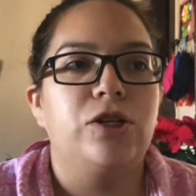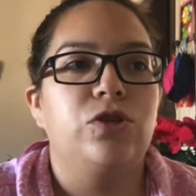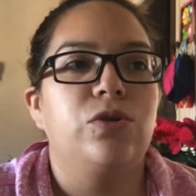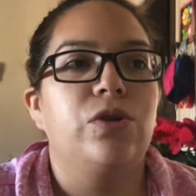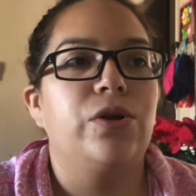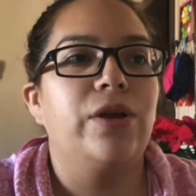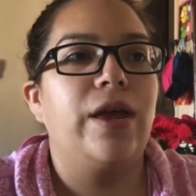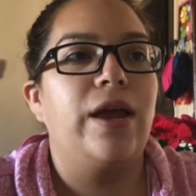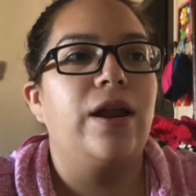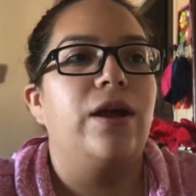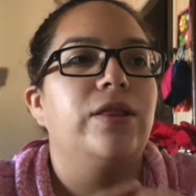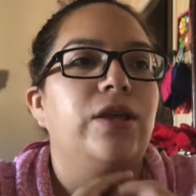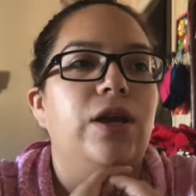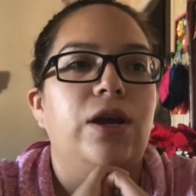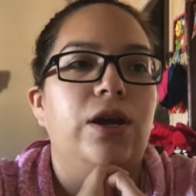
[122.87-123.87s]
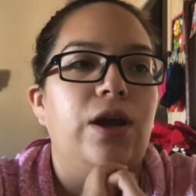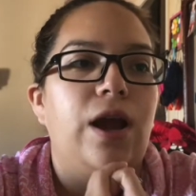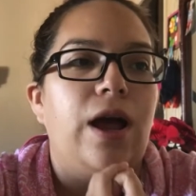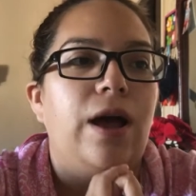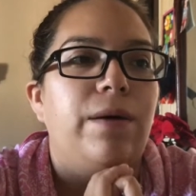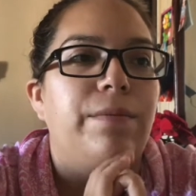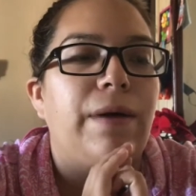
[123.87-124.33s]
just wanted to get on here.
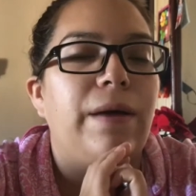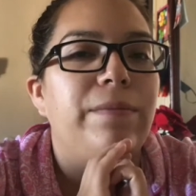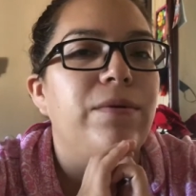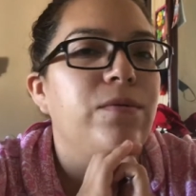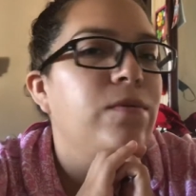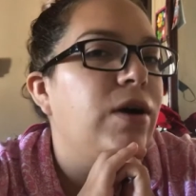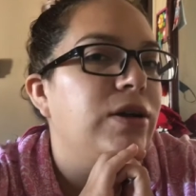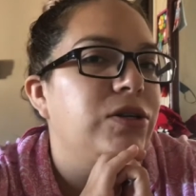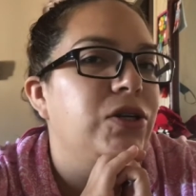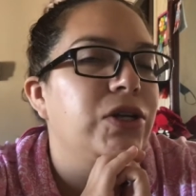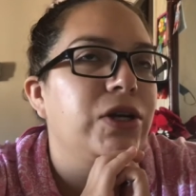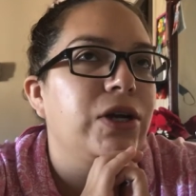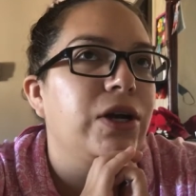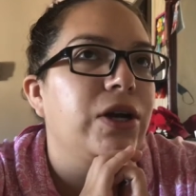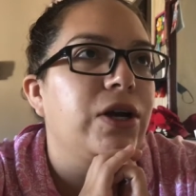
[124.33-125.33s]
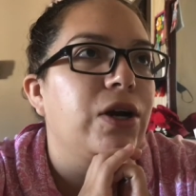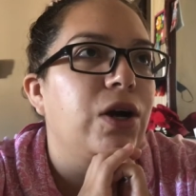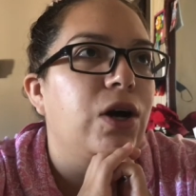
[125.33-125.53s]
I've been watching